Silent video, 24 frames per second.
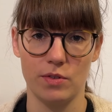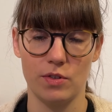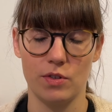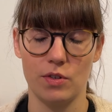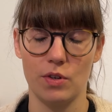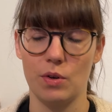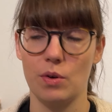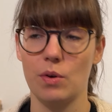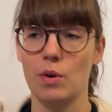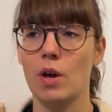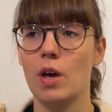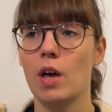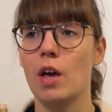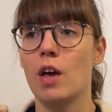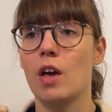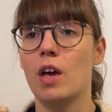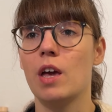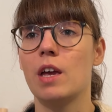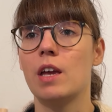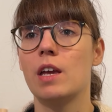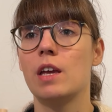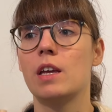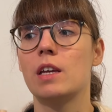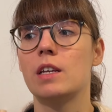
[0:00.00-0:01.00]
So
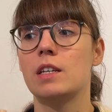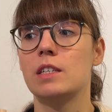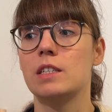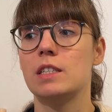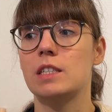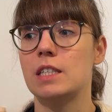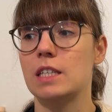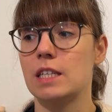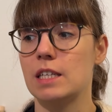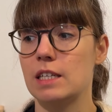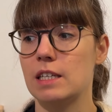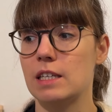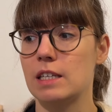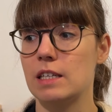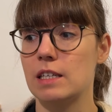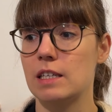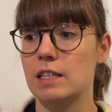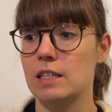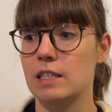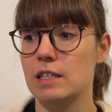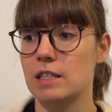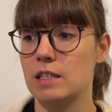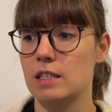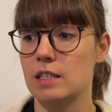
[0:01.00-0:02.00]
she,